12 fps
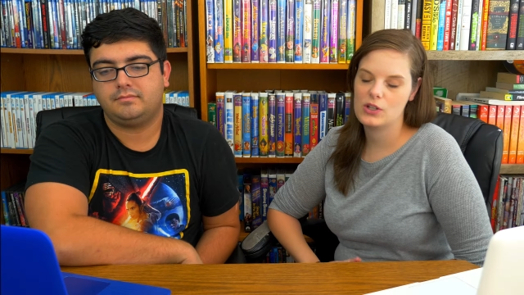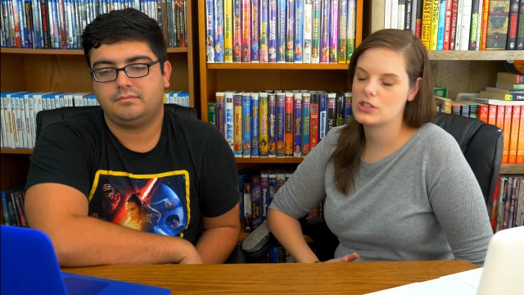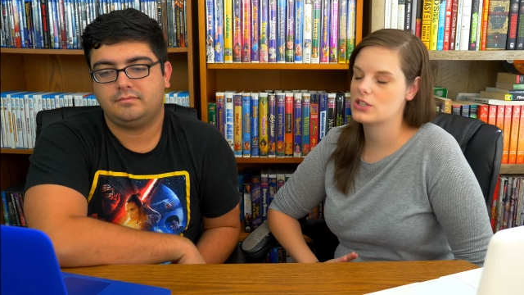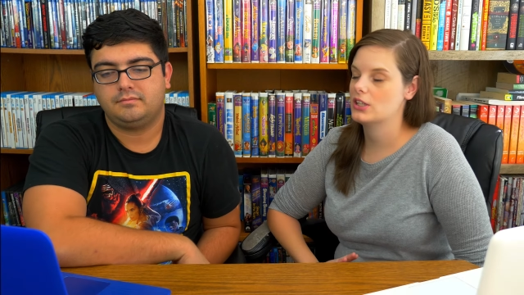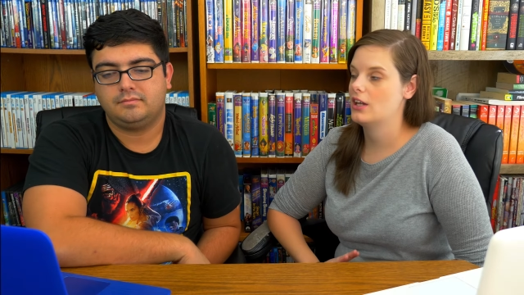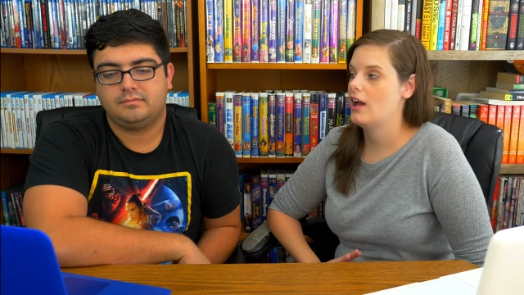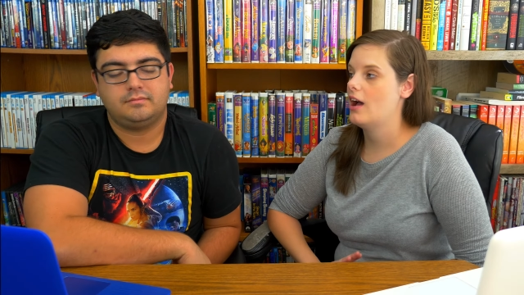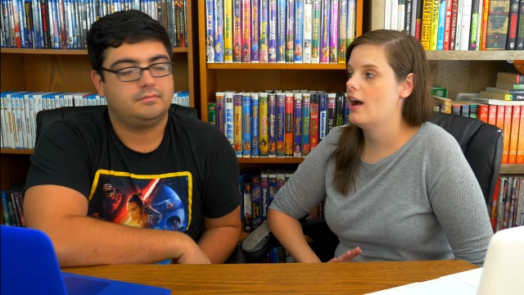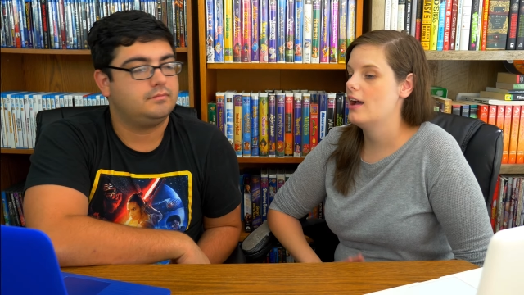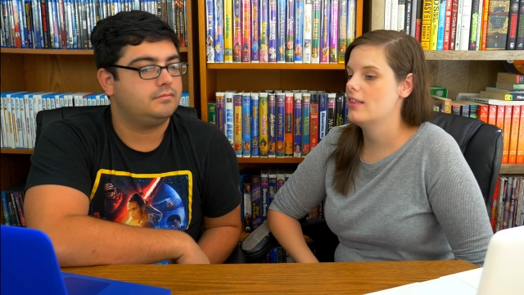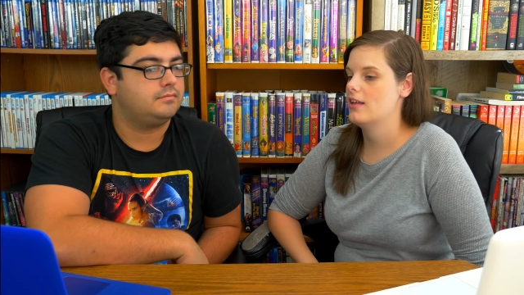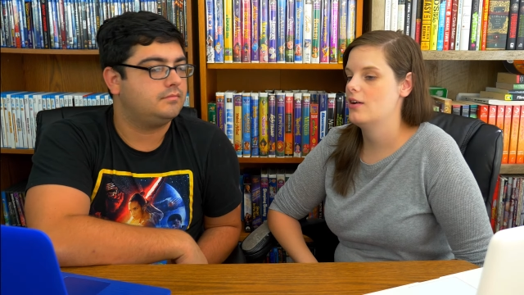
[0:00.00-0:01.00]
Speaker 1: which
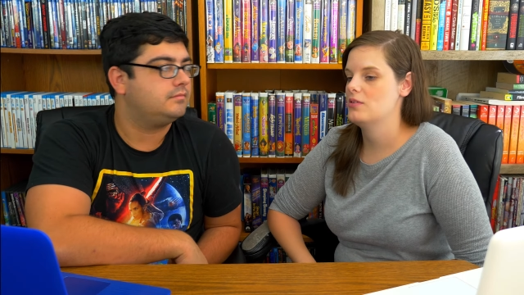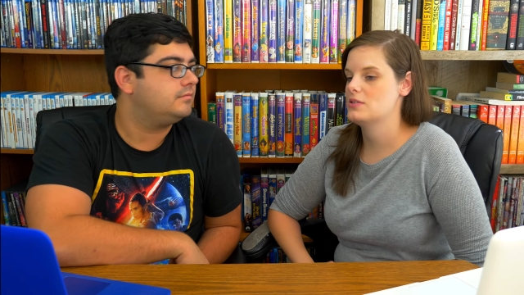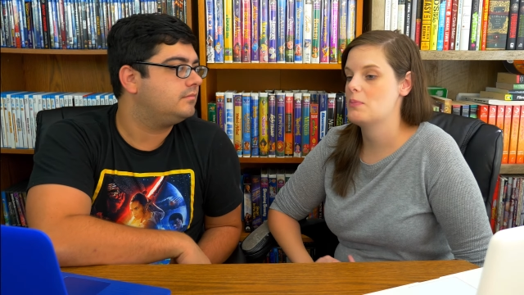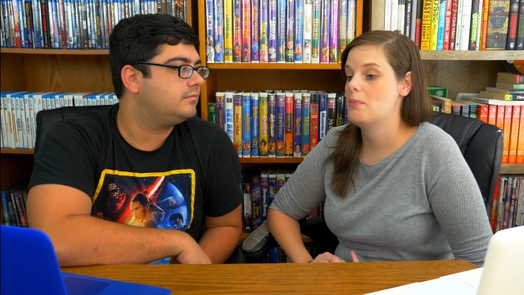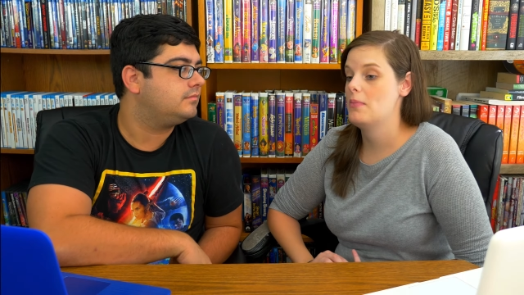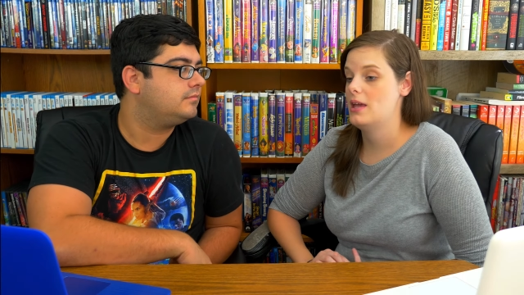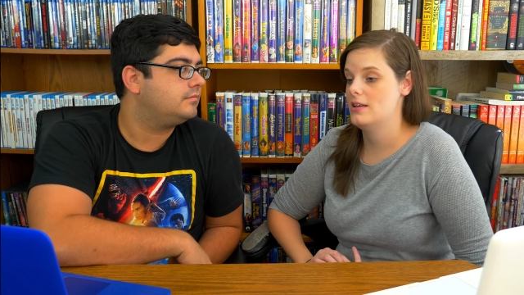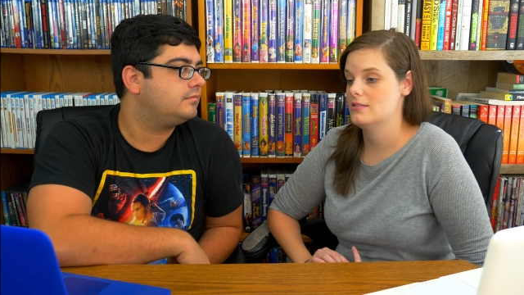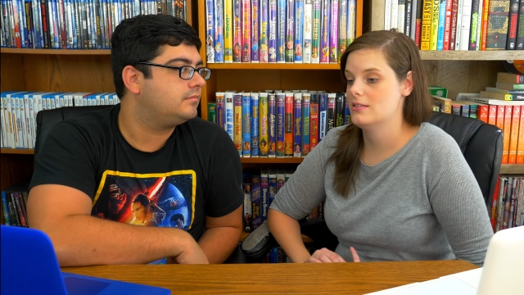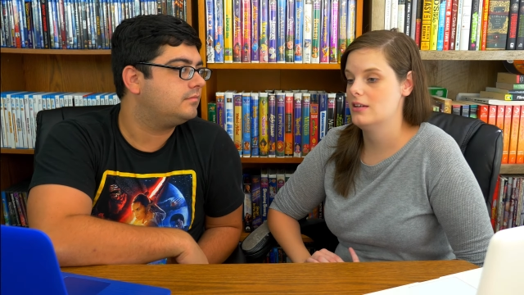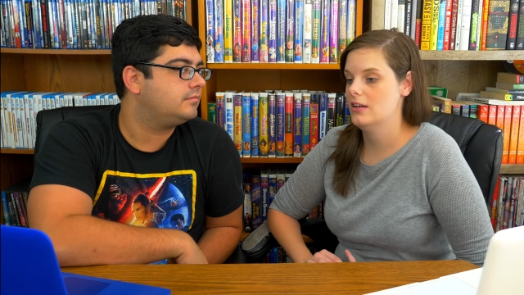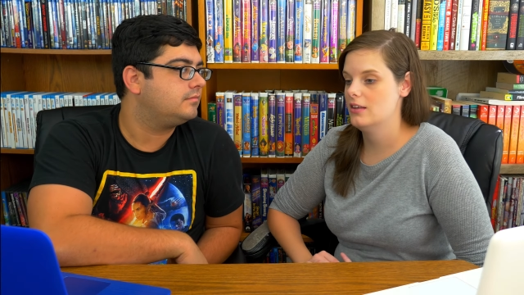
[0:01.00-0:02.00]
I thought was
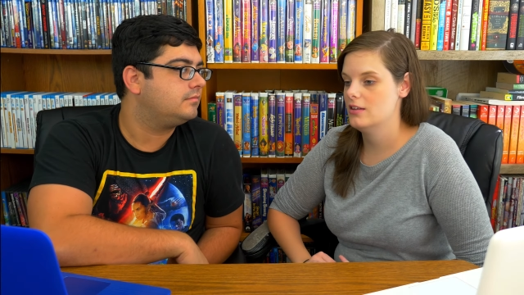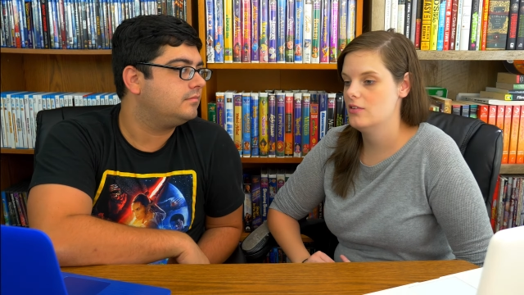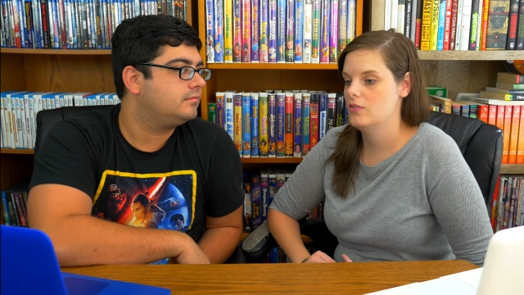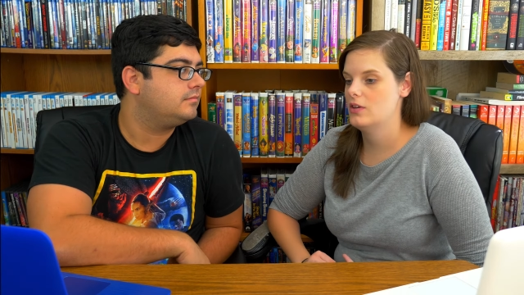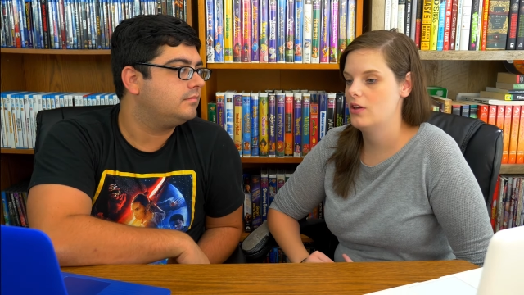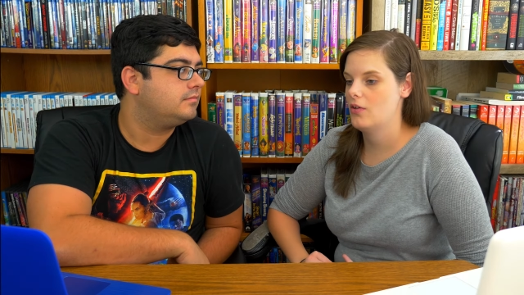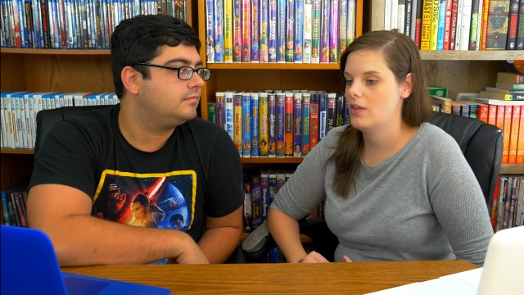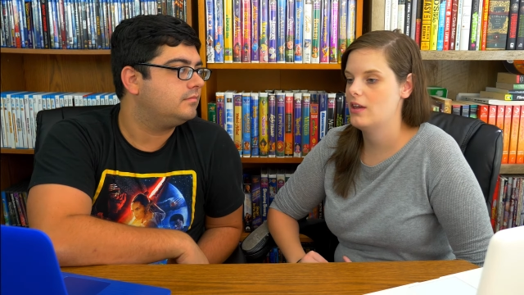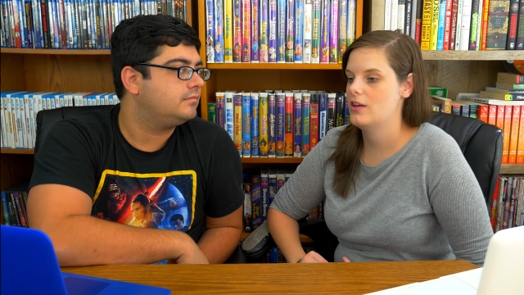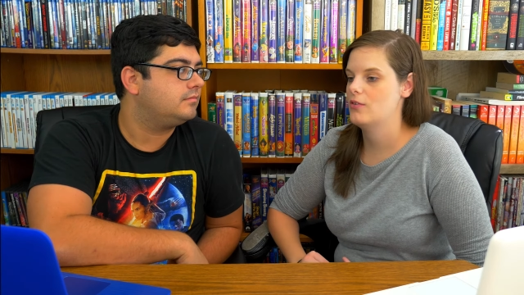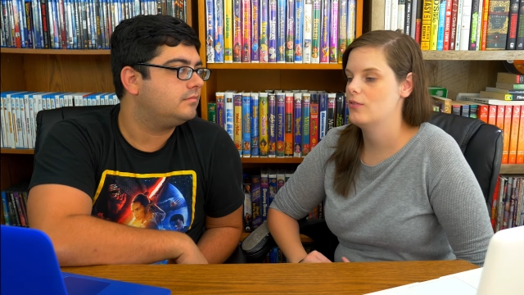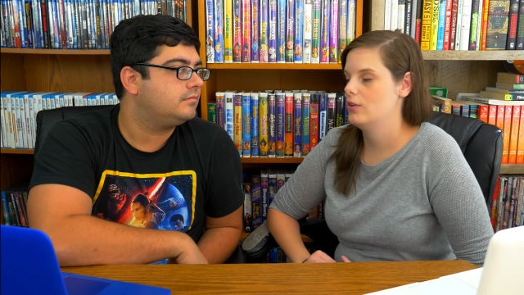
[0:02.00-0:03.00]
amazing in this video.
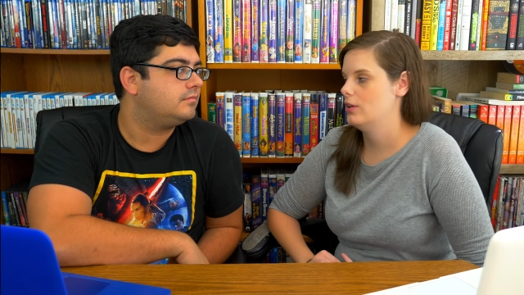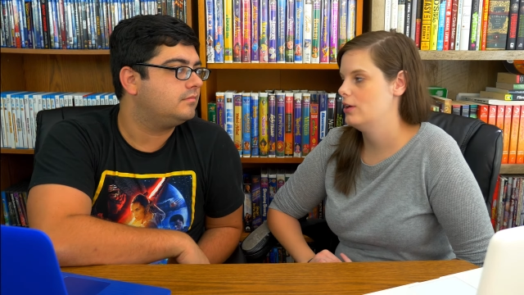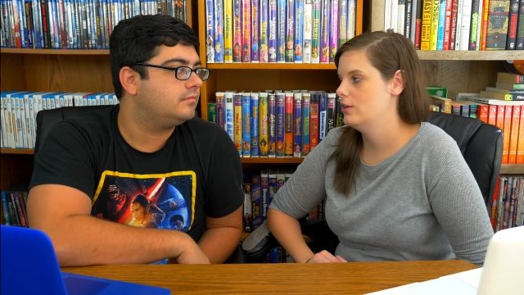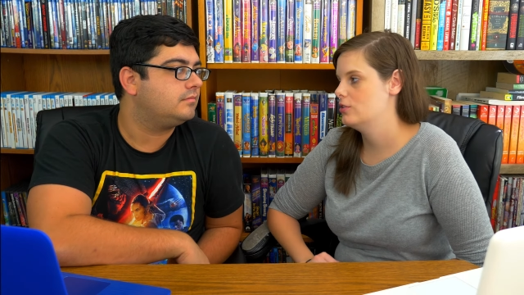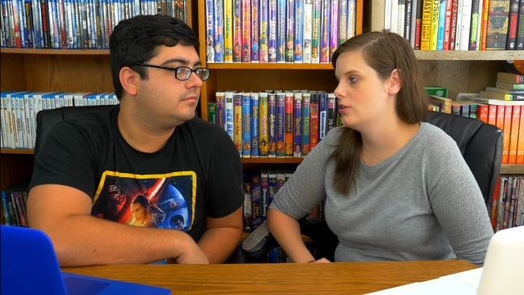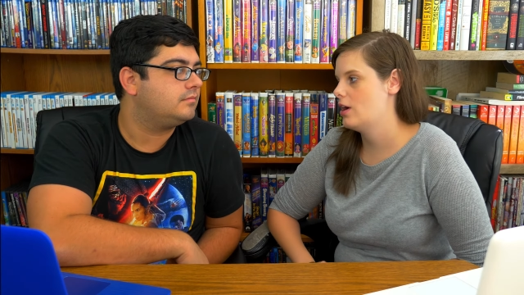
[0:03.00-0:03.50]
They did a really good